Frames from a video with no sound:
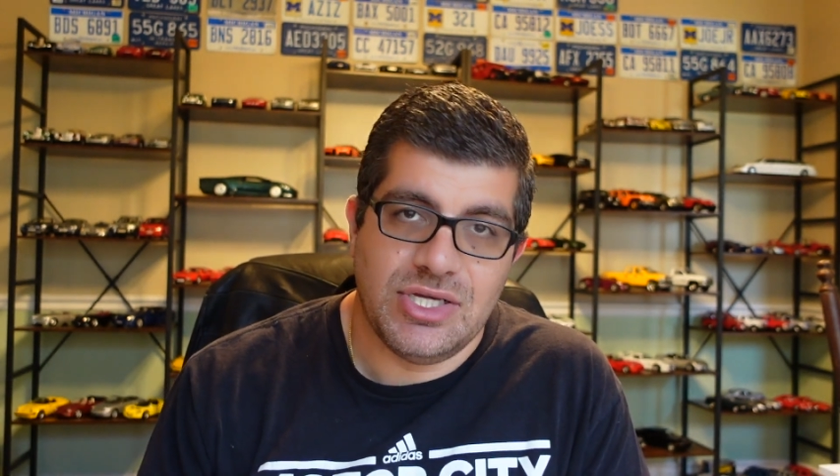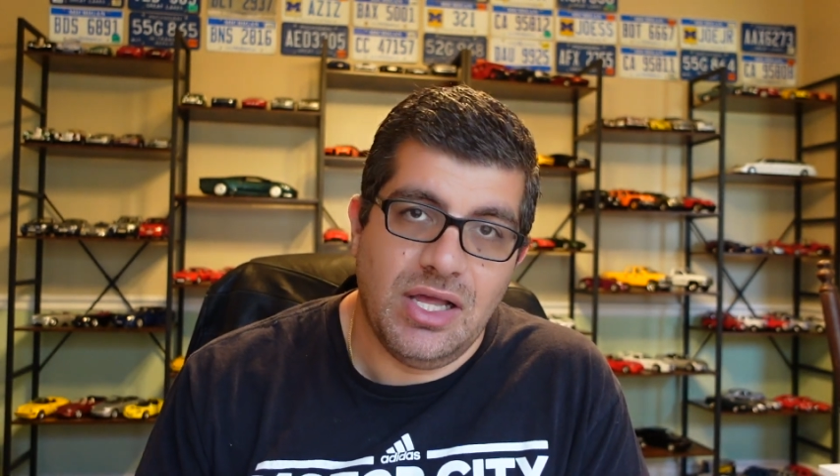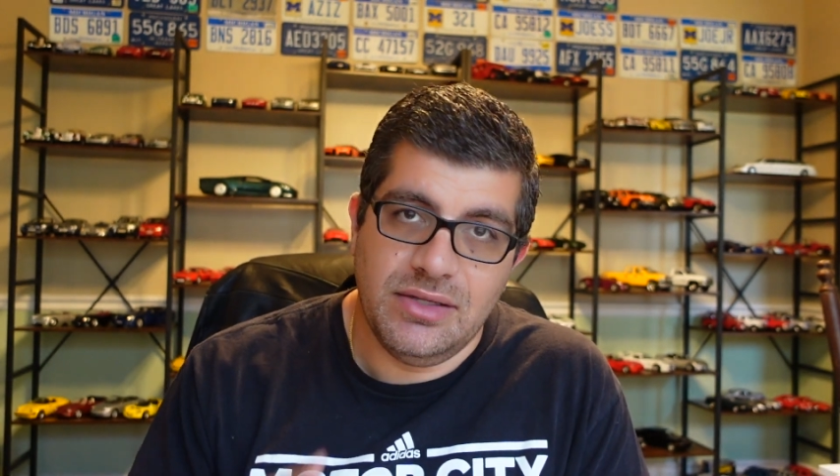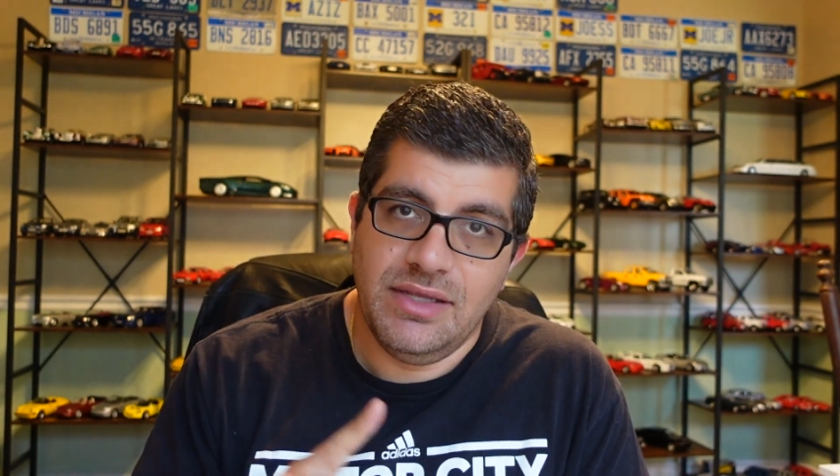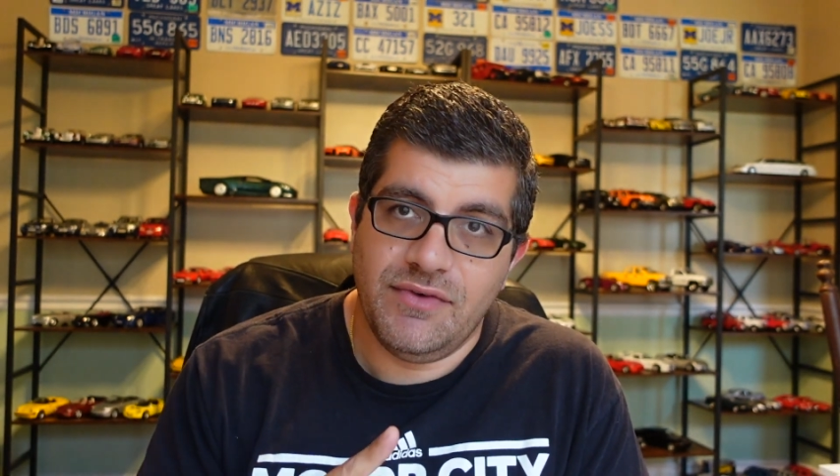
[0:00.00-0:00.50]

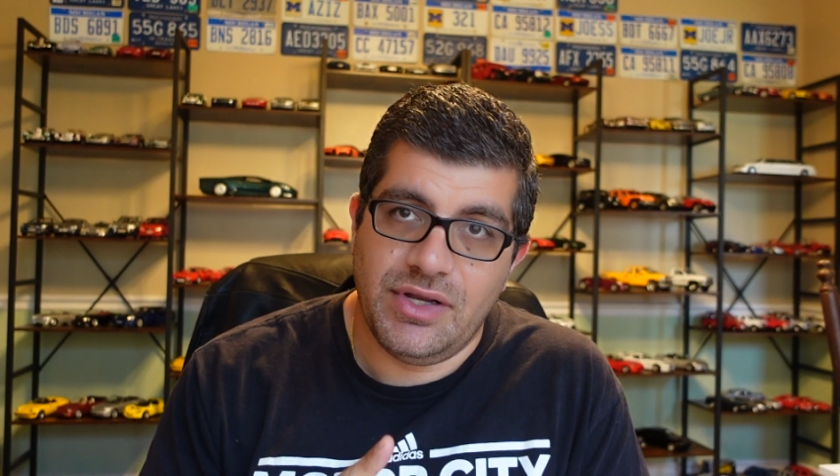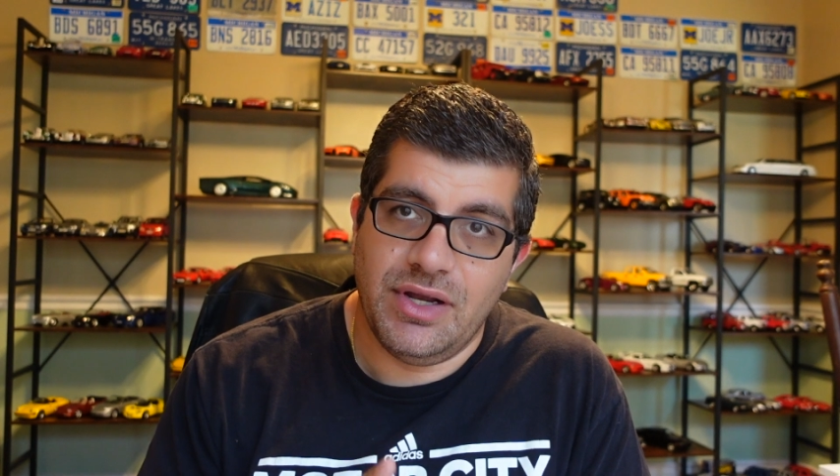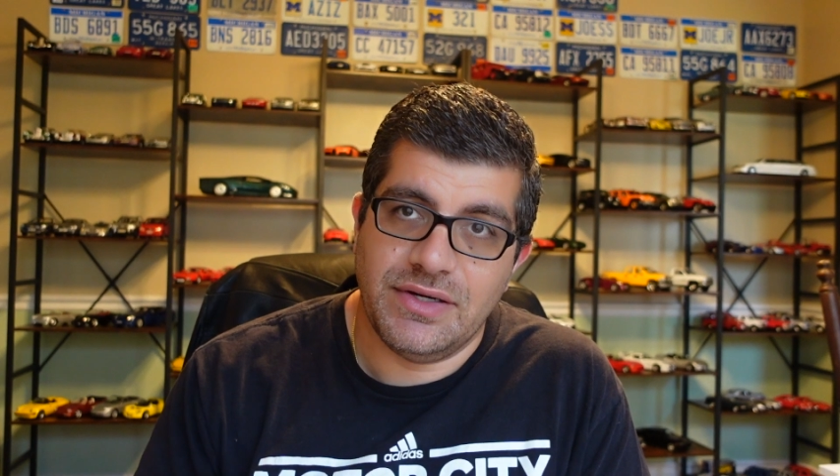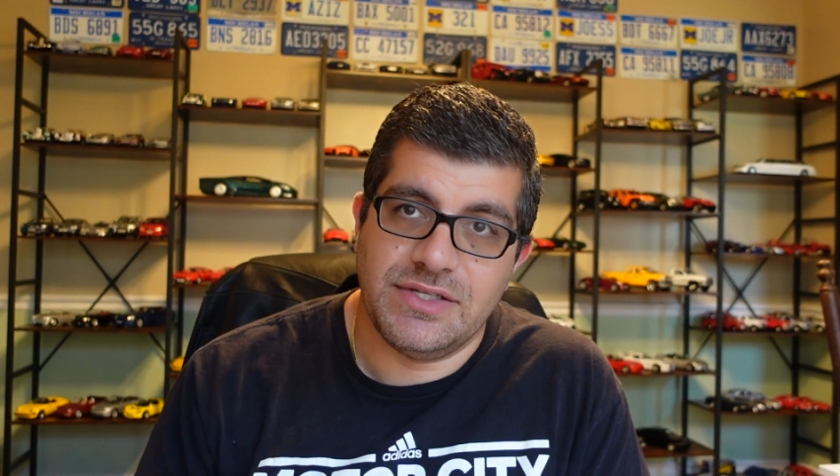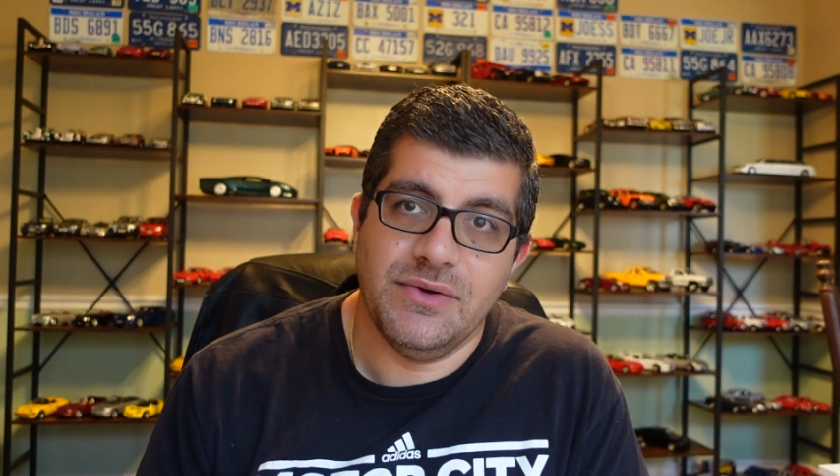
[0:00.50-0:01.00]
I'll leave a
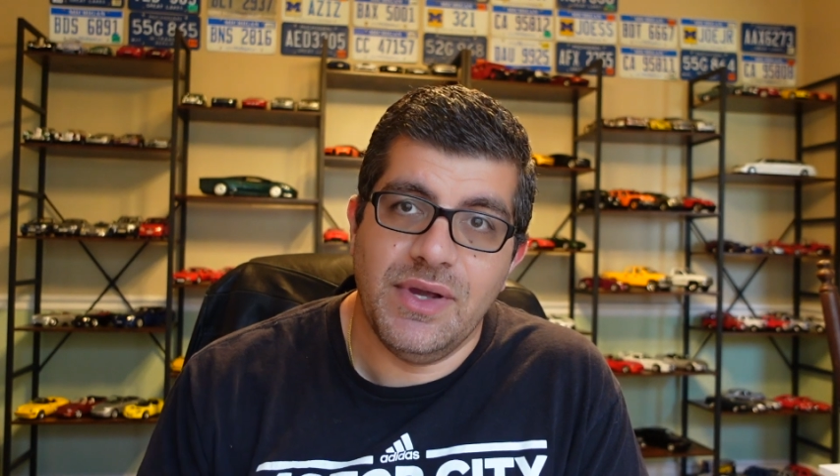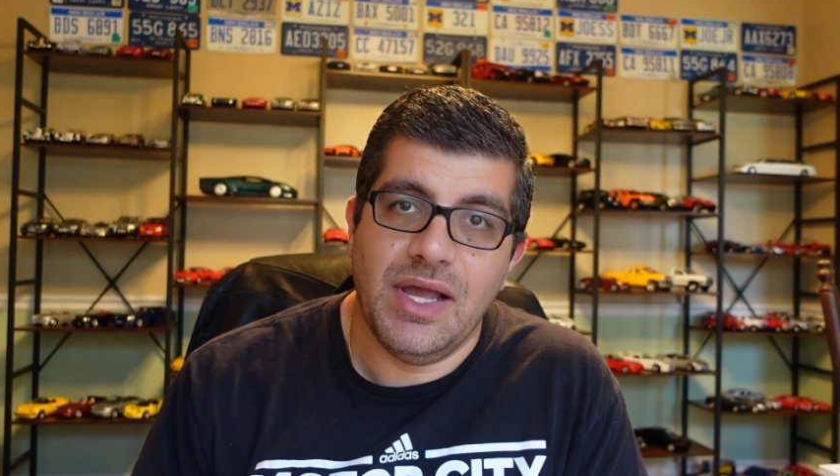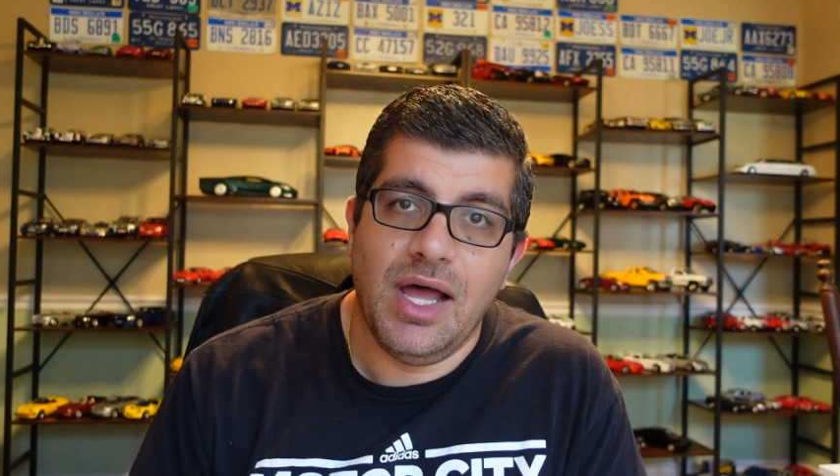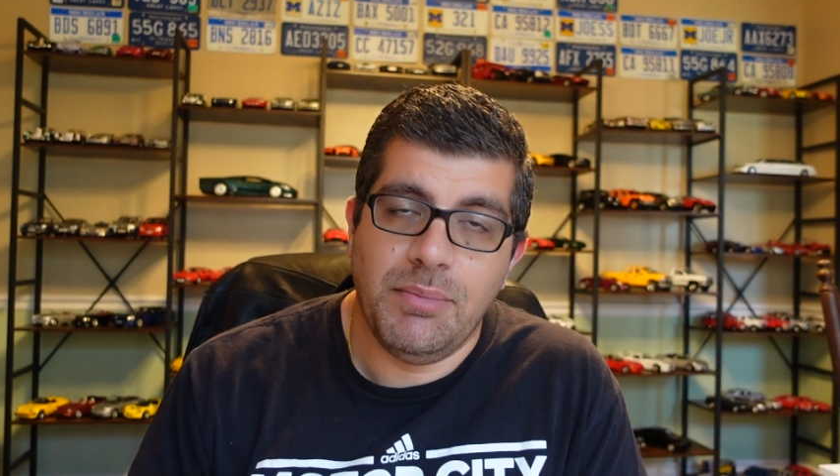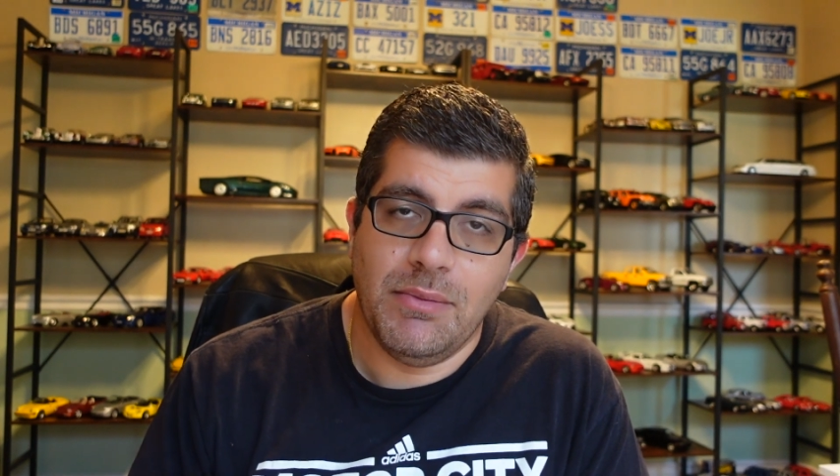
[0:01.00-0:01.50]
card to it up